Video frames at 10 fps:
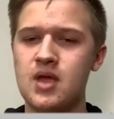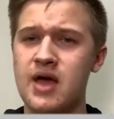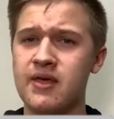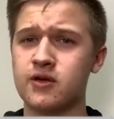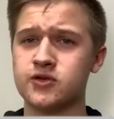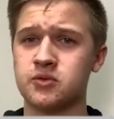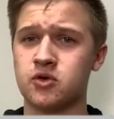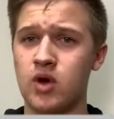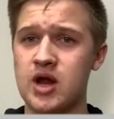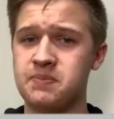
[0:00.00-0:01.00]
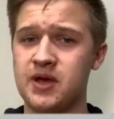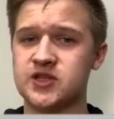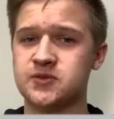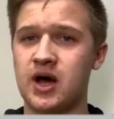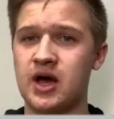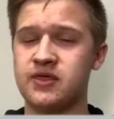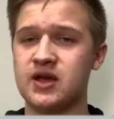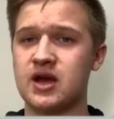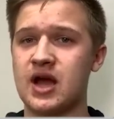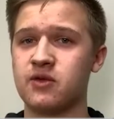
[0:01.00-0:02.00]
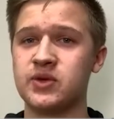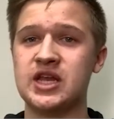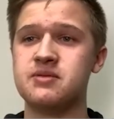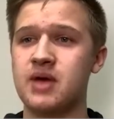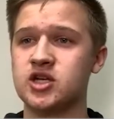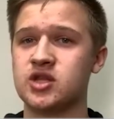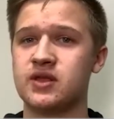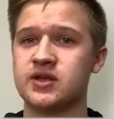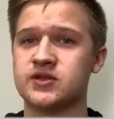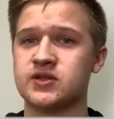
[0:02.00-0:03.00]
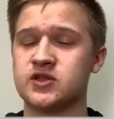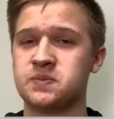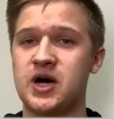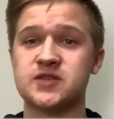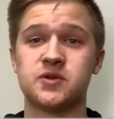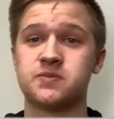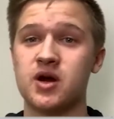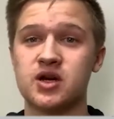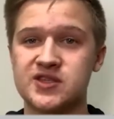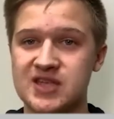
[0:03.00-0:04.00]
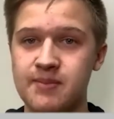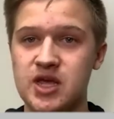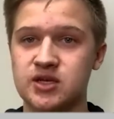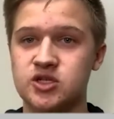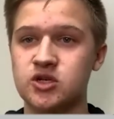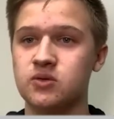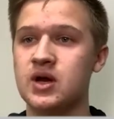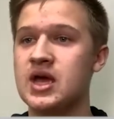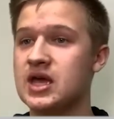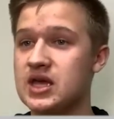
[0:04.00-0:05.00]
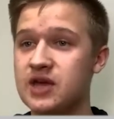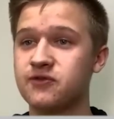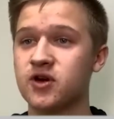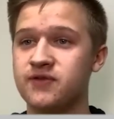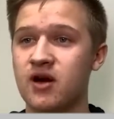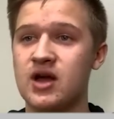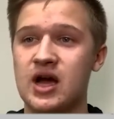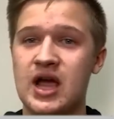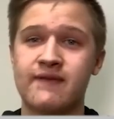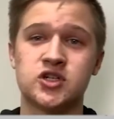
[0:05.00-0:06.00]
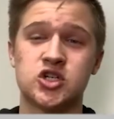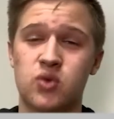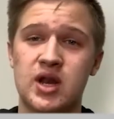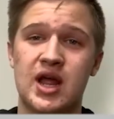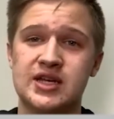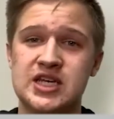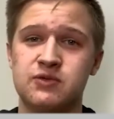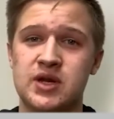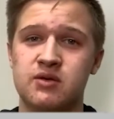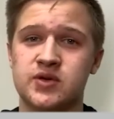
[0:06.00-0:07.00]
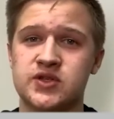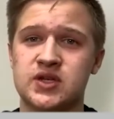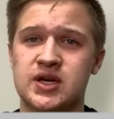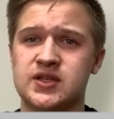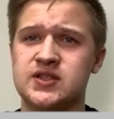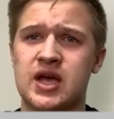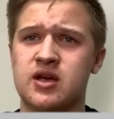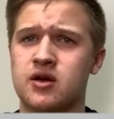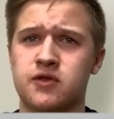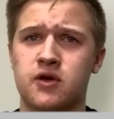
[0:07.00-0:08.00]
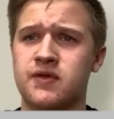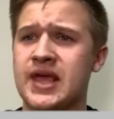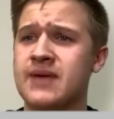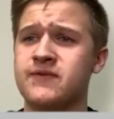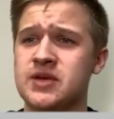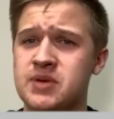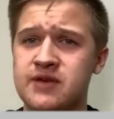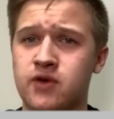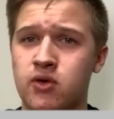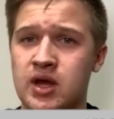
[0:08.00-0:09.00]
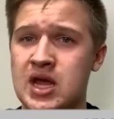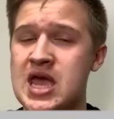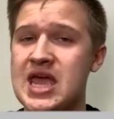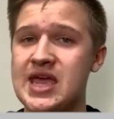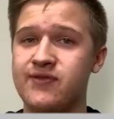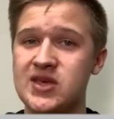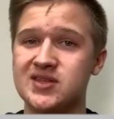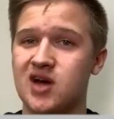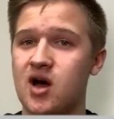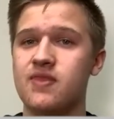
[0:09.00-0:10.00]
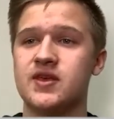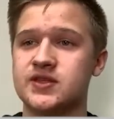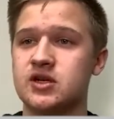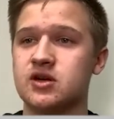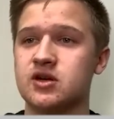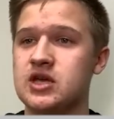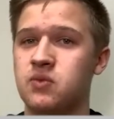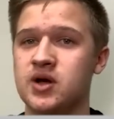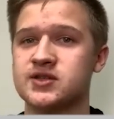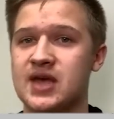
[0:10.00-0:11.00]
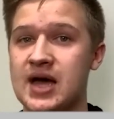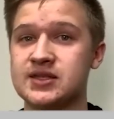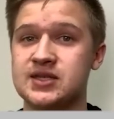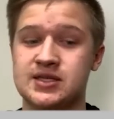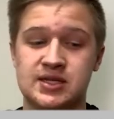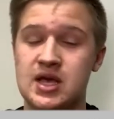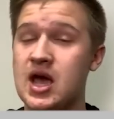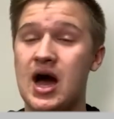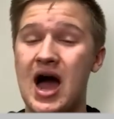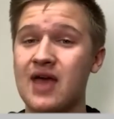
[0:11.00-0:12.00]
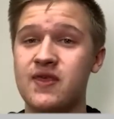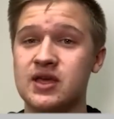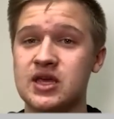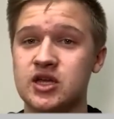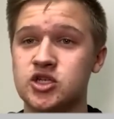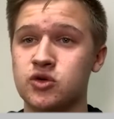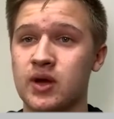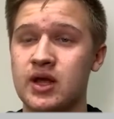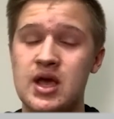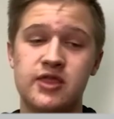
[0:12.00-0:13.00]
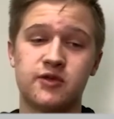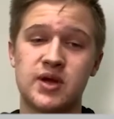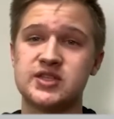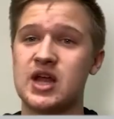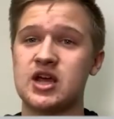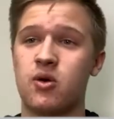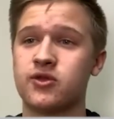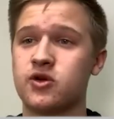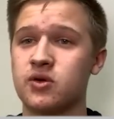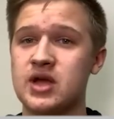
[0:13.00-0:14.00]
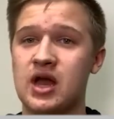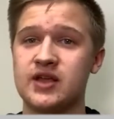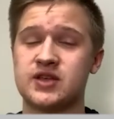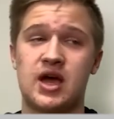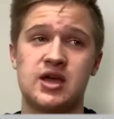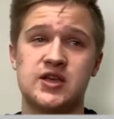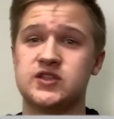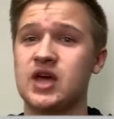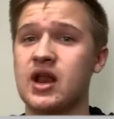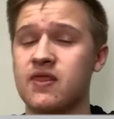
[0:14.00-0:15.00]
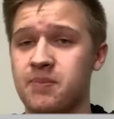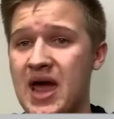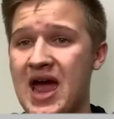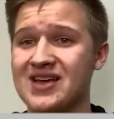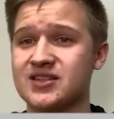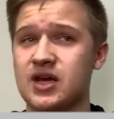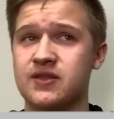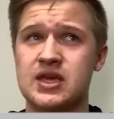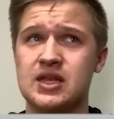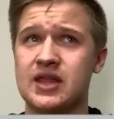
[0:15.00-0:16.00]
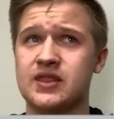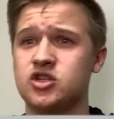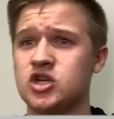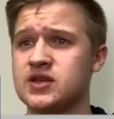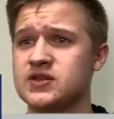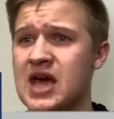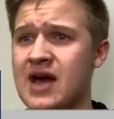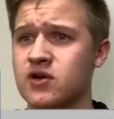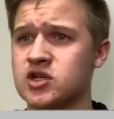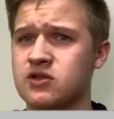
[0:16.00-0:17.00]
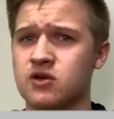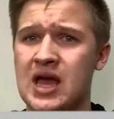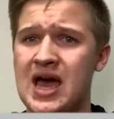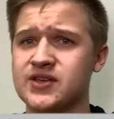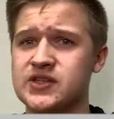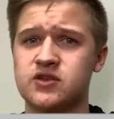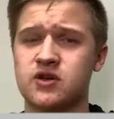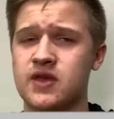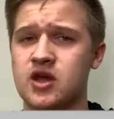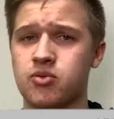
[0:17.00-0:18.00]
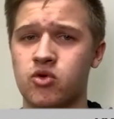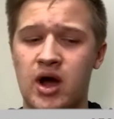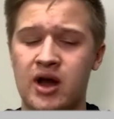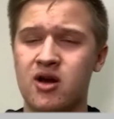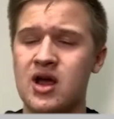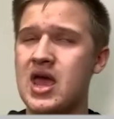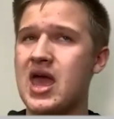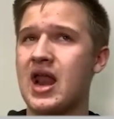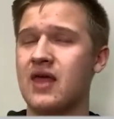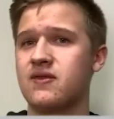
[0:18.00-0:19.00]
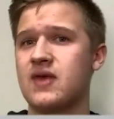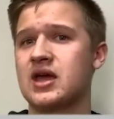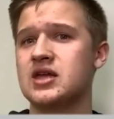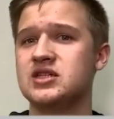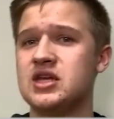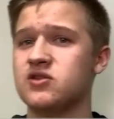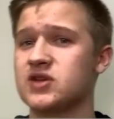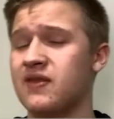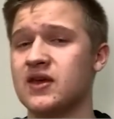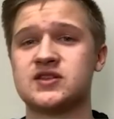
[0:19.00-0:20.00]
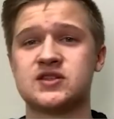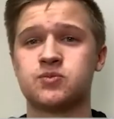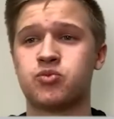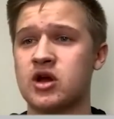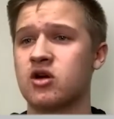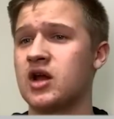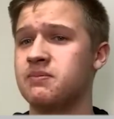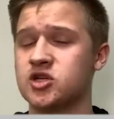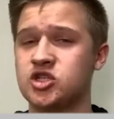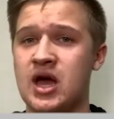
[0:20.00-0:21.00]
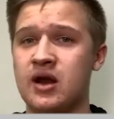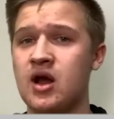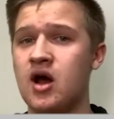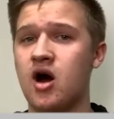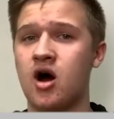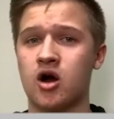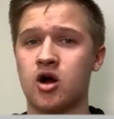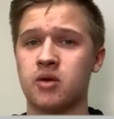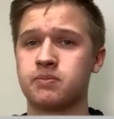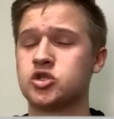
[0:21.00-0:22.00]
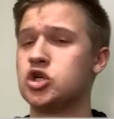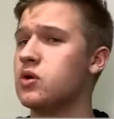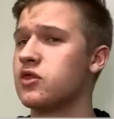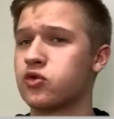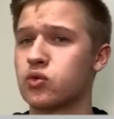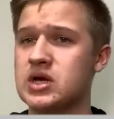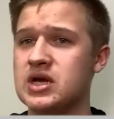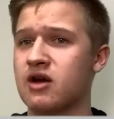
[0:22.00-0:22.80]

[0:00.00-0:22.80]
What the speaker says: I think those are great picks. I think a guy that we didn't mention that is possible is Marcus Samian too. He hit for a very high average in 2019 when he was second or third in the MVP voting. If he's on this year like he was that season, I think he can do it. The reason I go with Gurriel is he's done it in the past. I think he led the Jays in average either last season or the year prior, and I think that continues. I think Springer and Bichette are 2 and 3.